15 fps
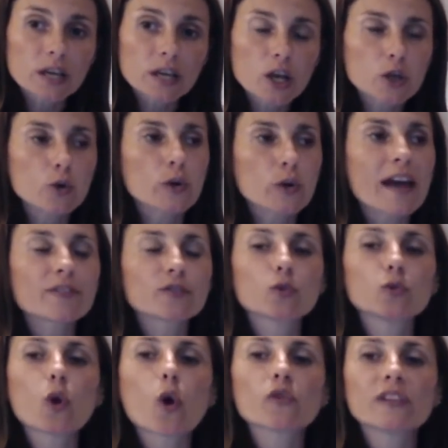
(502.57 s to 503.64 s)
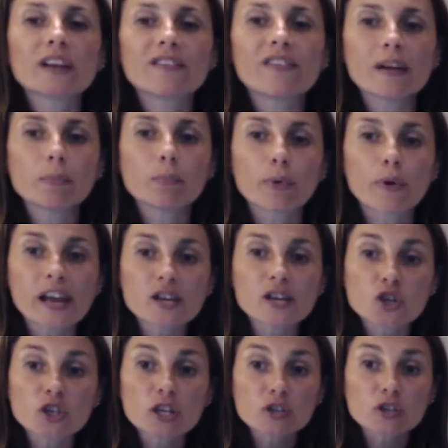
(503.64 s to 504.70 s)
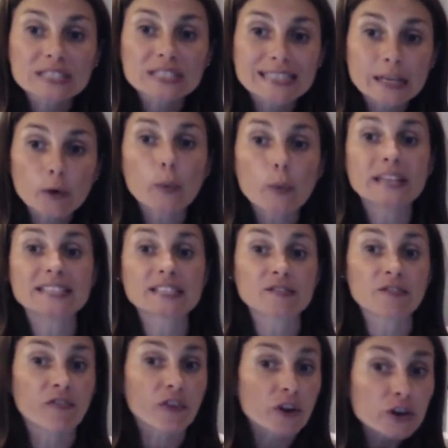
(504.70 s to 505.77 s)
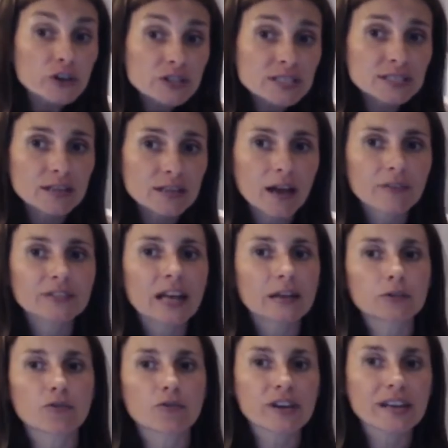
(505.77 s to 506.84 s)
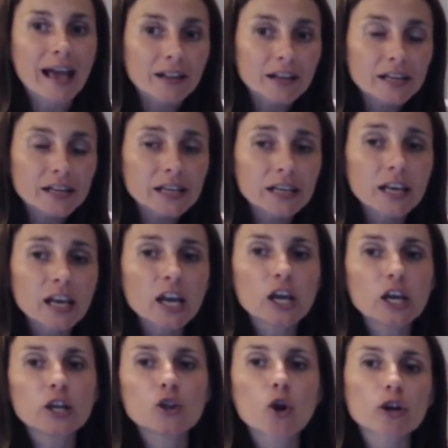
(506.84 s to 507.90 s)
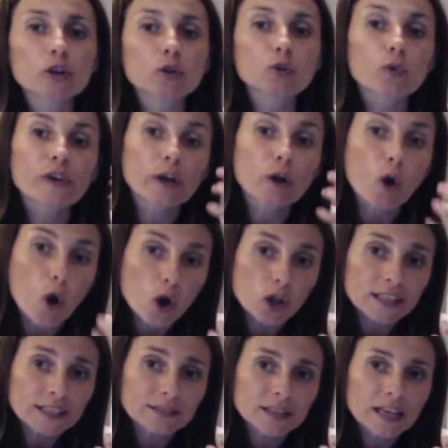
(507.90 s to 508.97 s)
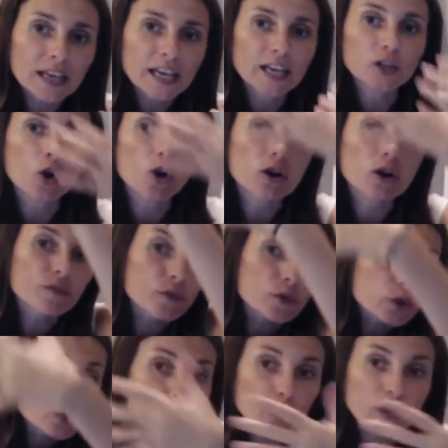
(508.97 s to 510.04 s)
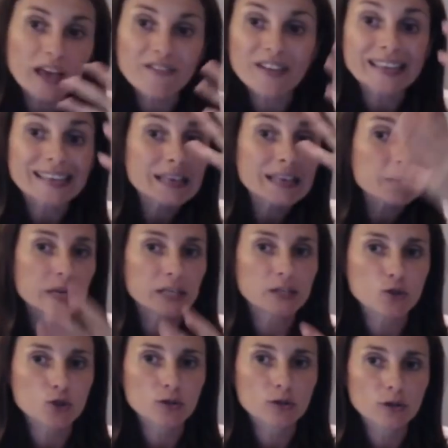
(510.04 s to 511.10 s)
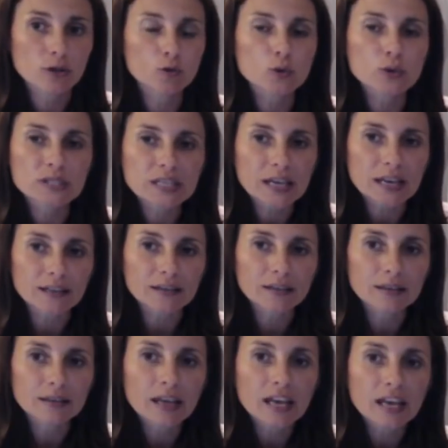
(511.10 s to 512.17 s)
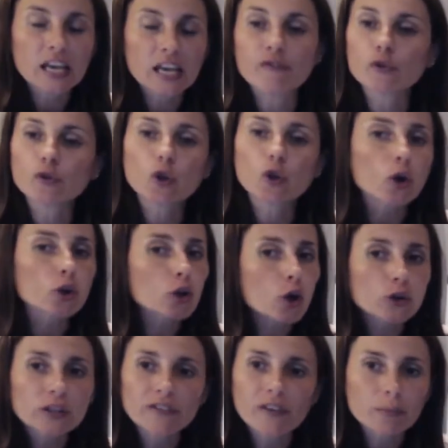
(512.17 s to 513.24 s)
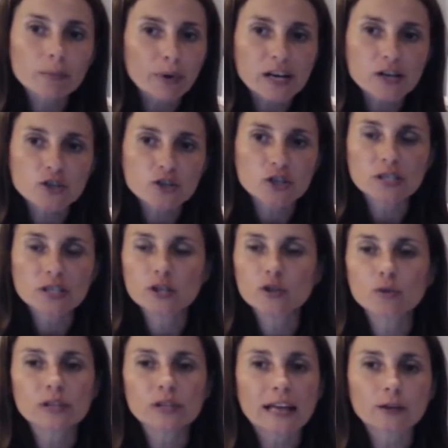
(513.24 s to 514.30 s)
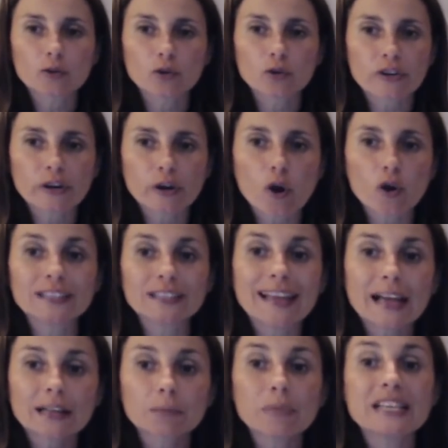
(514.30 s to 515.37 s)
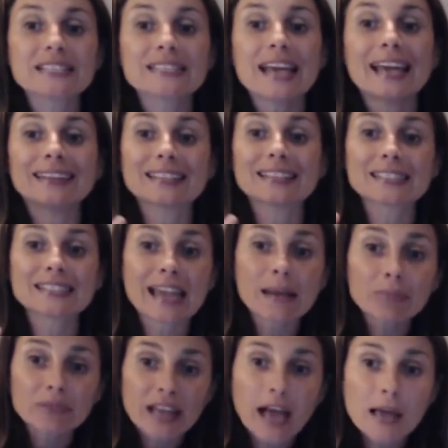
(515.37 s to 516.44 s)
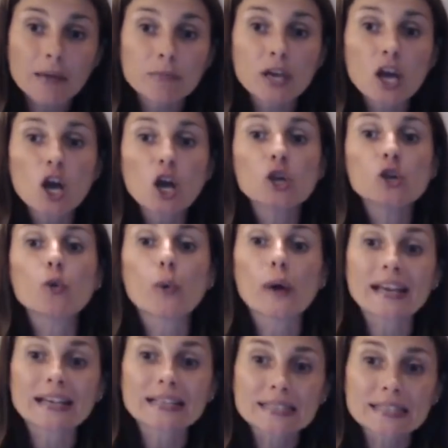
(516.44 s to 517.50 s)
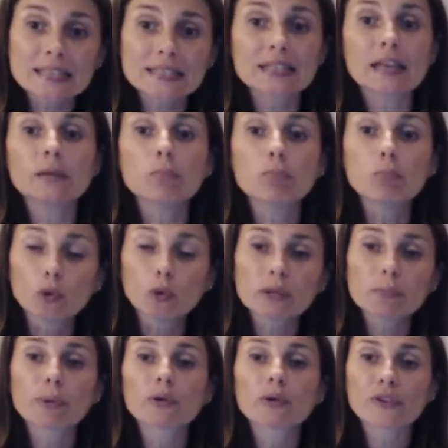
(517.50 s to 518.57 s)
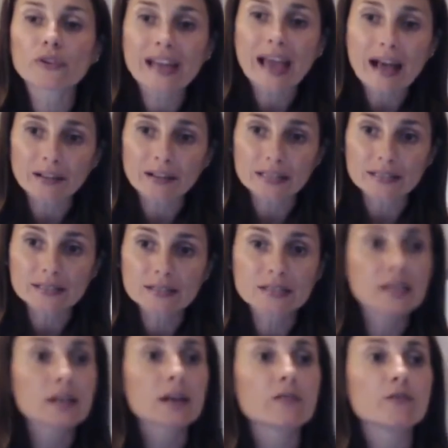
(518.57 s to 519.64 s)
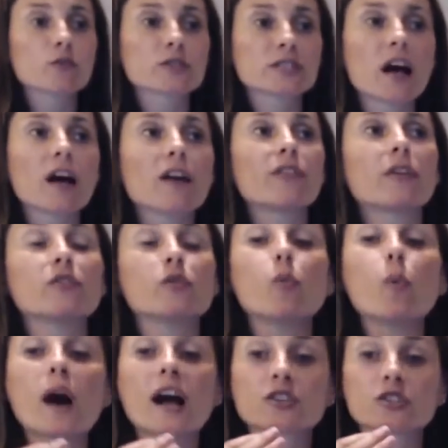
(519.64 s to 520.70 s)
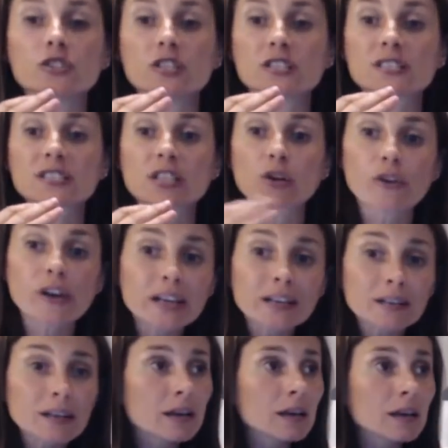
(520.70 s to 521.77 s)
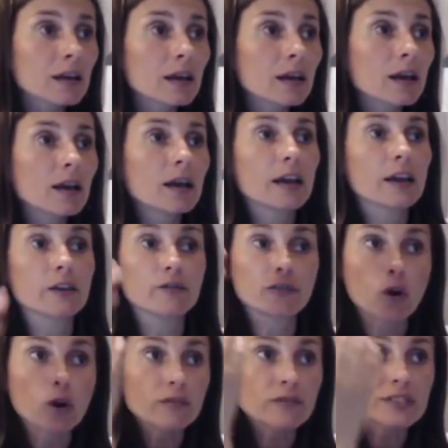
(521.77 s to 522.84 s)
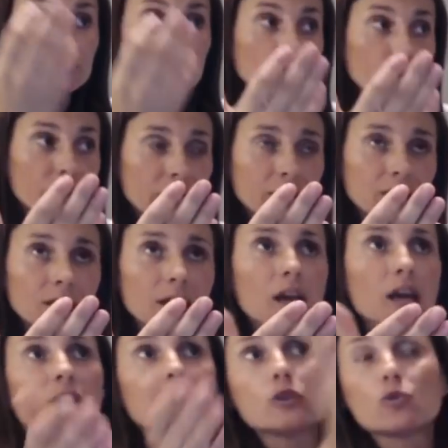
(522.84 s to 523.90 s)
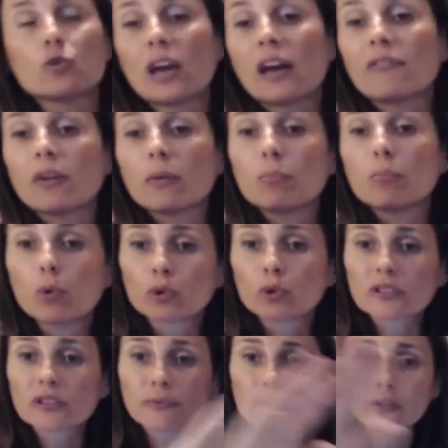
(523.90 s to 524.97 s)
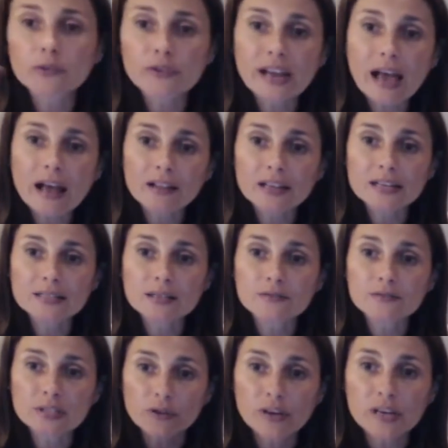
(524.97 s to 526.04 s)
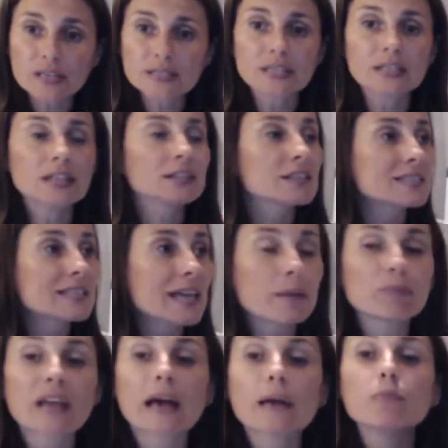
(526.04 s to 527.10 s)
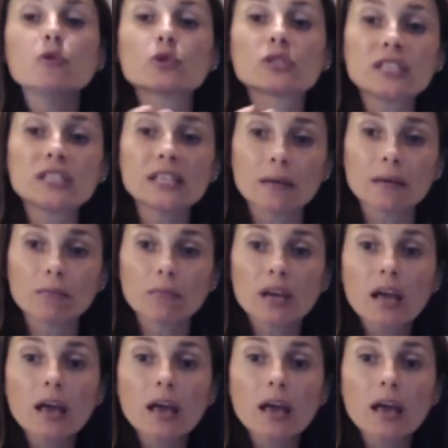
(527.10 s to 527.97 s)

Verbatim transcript: You have to know the vibrational sequence first of that reality in order to recall it, in order for you to have an image to see it. If you don't know the vibration, you're not going to recall it. That means at the same time, you exist in multiple realities. Think of yourself of you watching a screen, in front of a screen, that you have a multiple realities of screens, and at the same time, you see them.